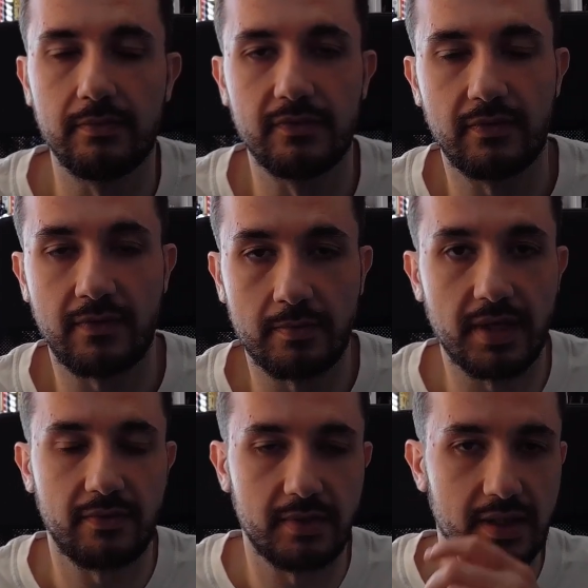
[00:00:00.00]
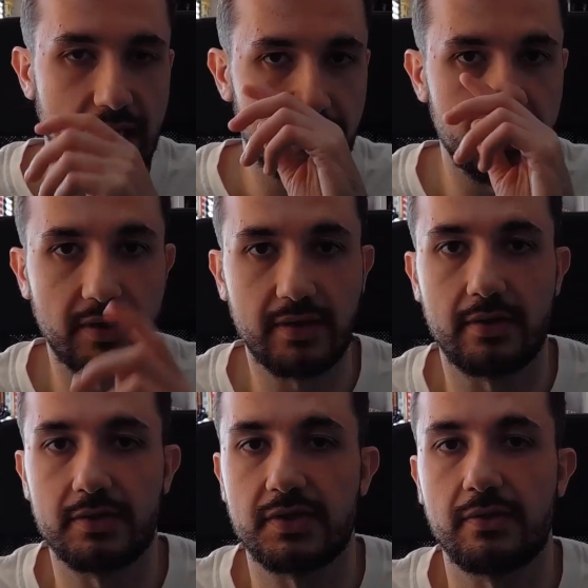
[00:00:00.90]
from the from the time period
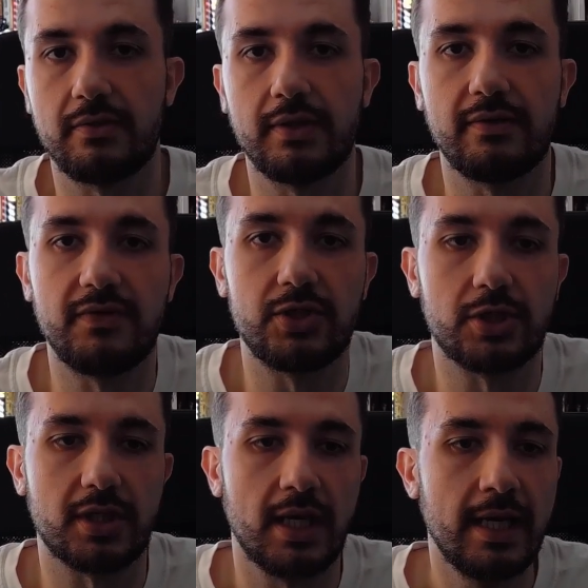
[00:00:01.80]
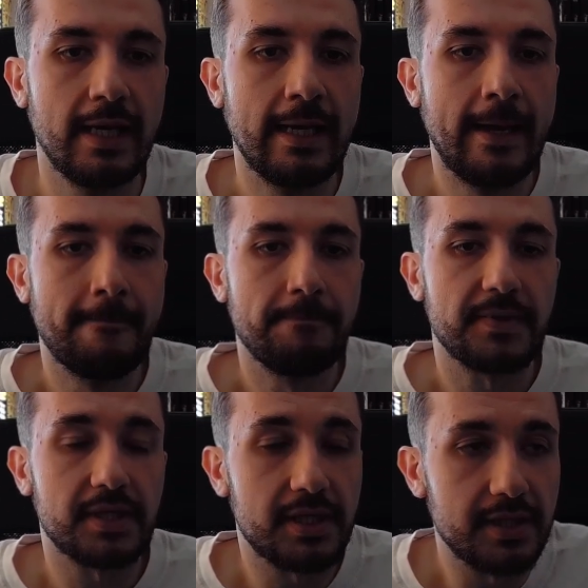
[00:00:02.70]
are also uh, featured.
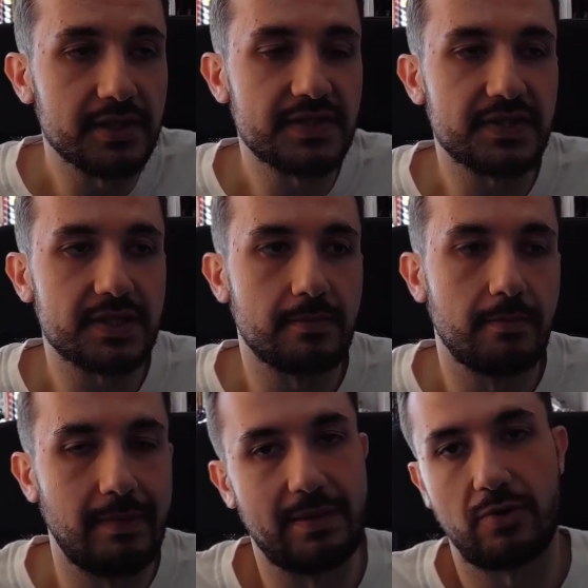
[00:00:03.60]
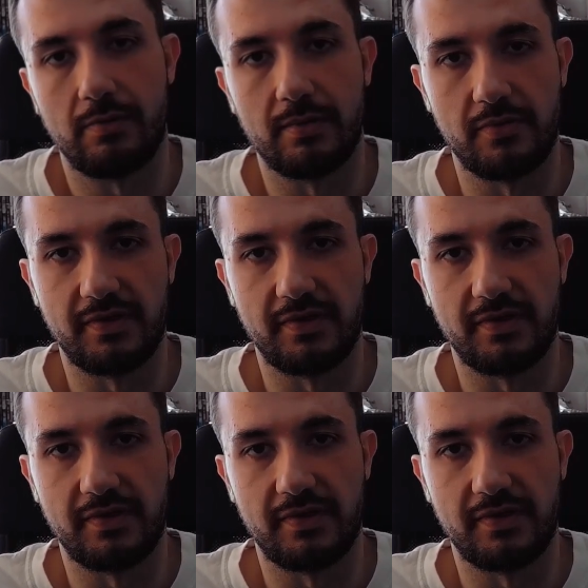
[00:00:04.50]
Here's my problem with the